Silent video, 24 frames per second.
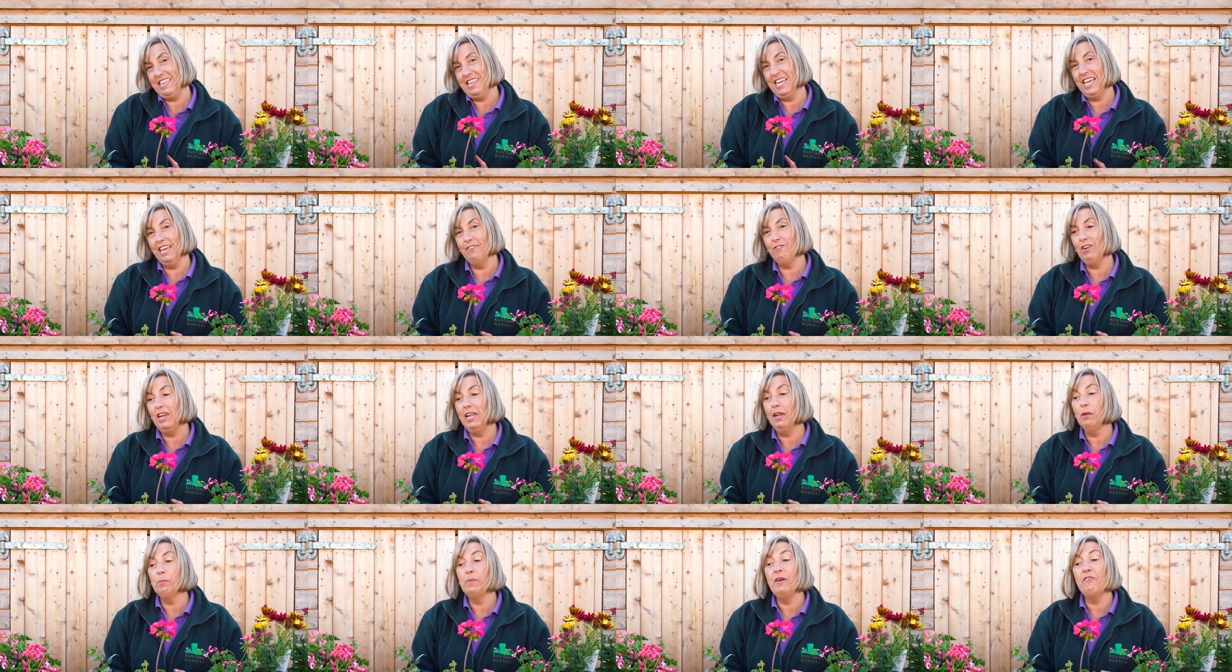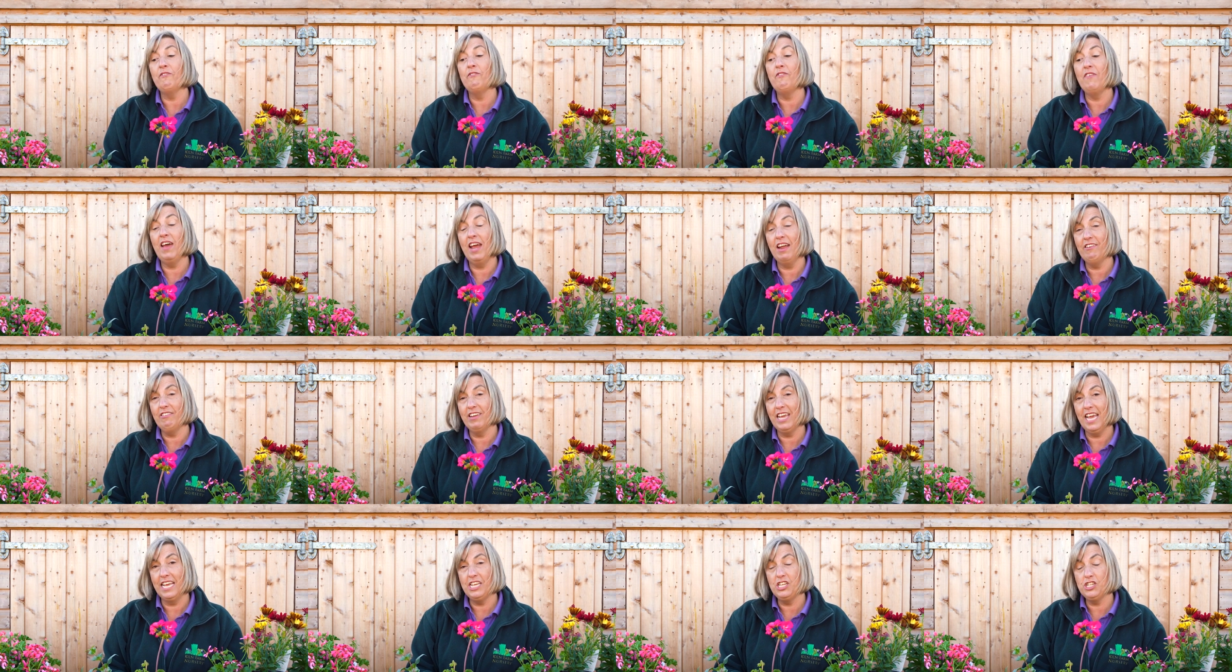that give a little bit of
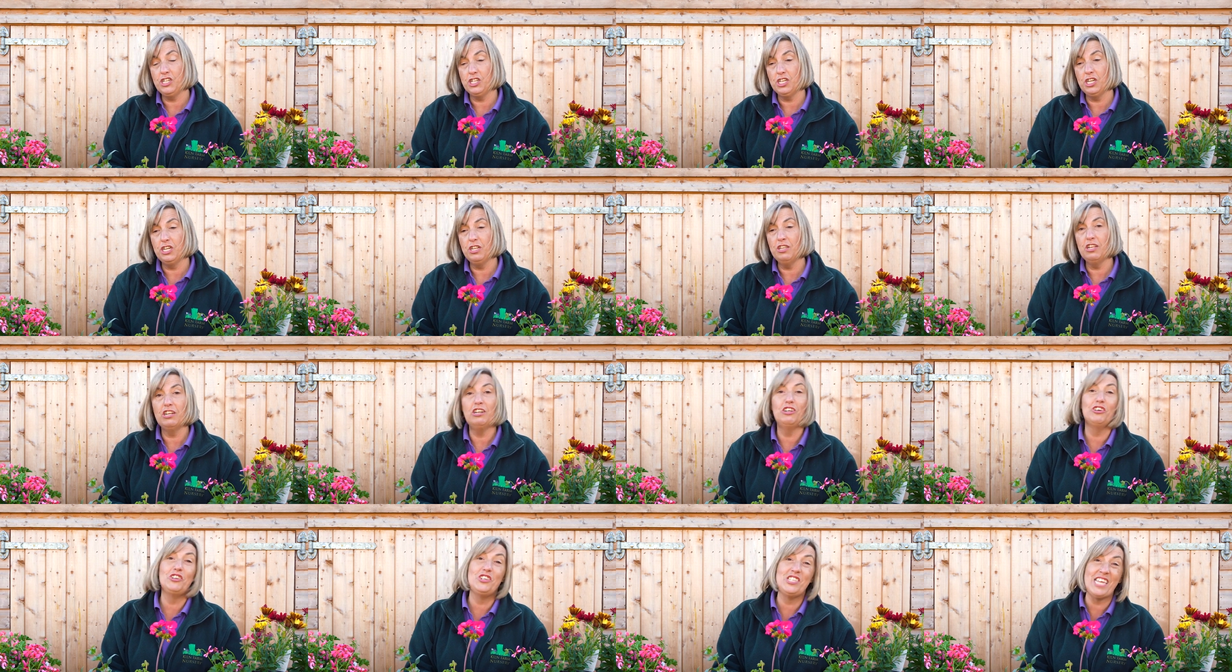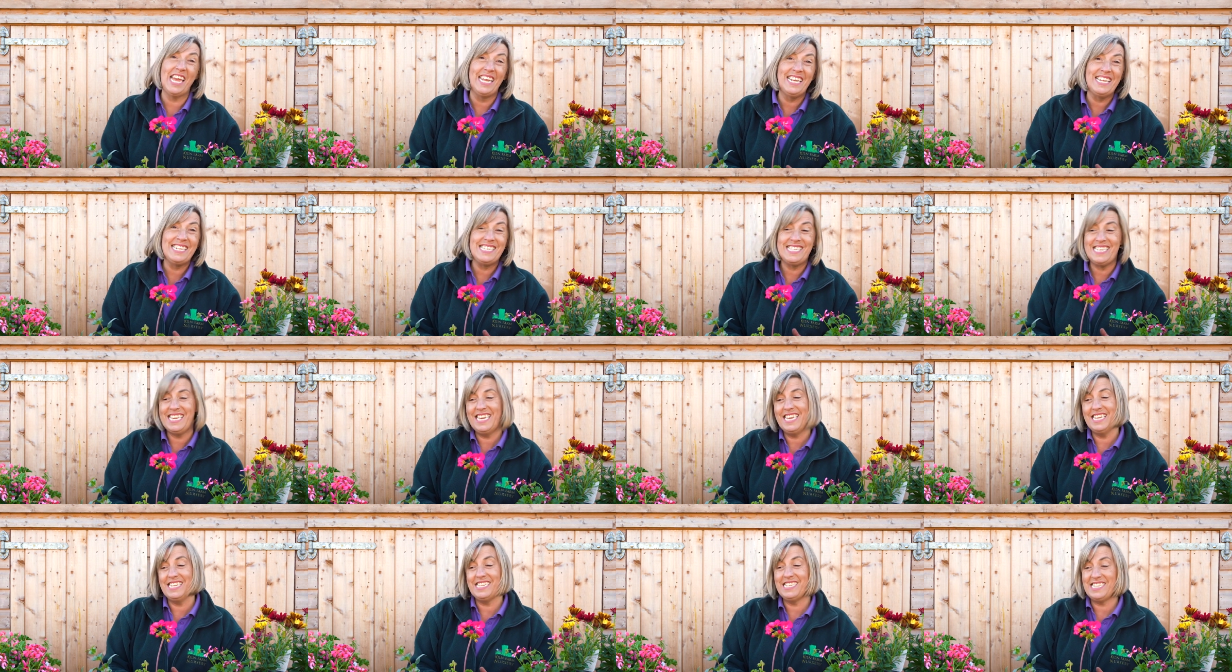variation, that look
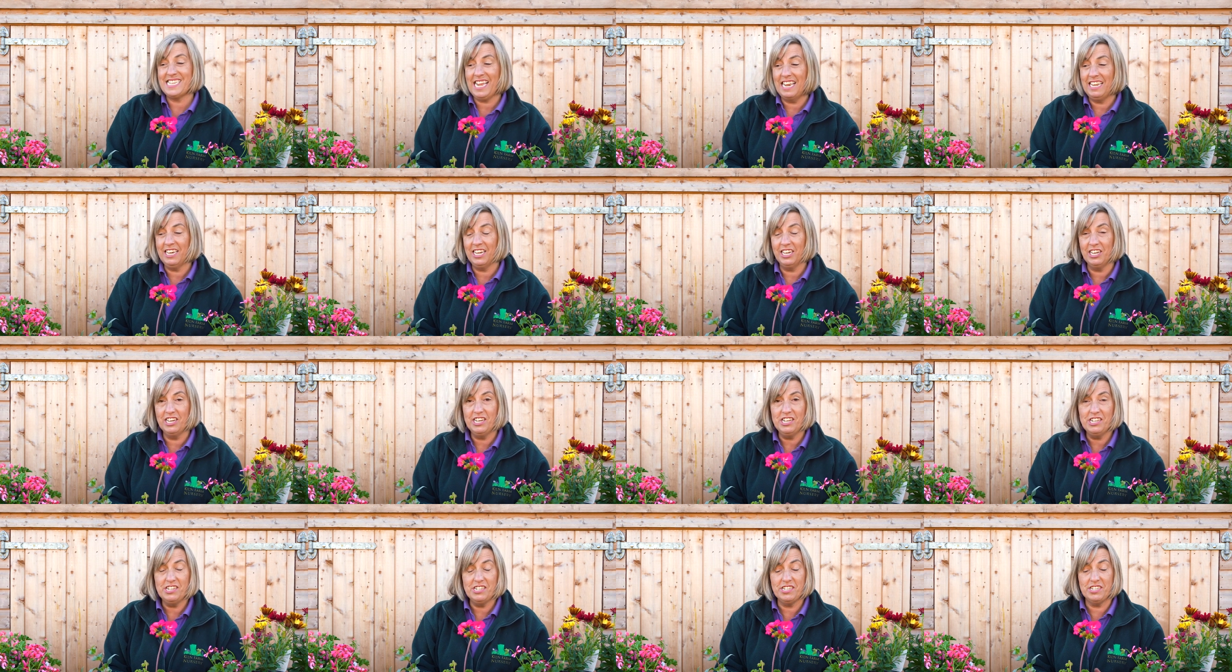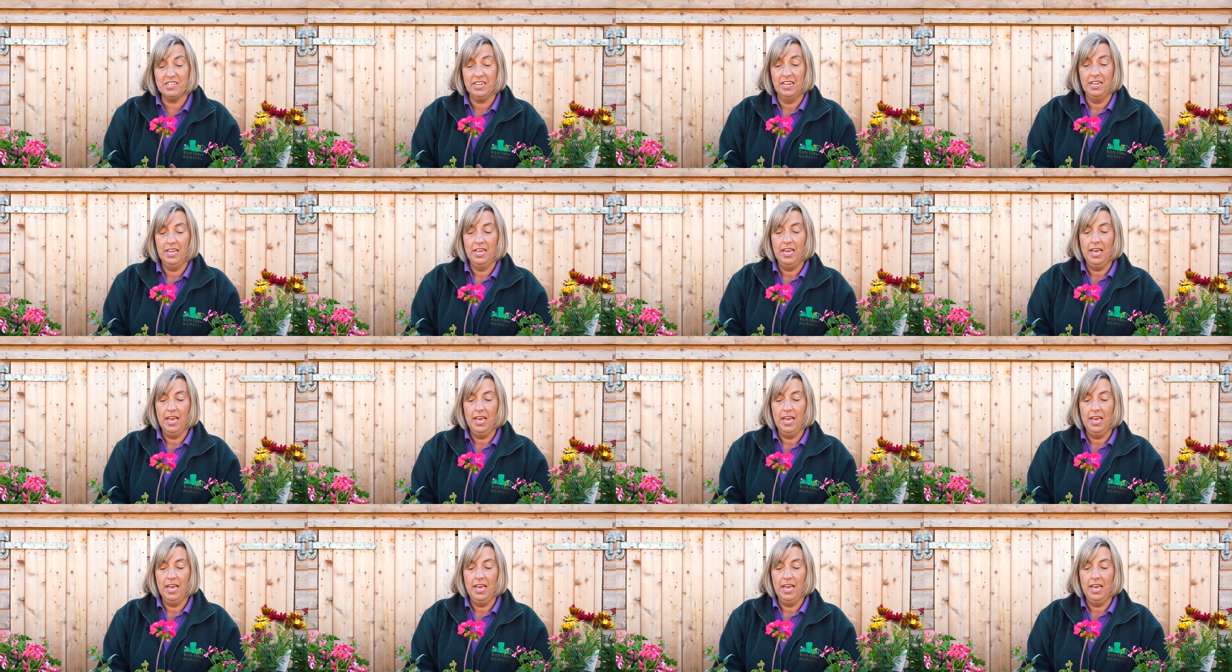dainty and delicate.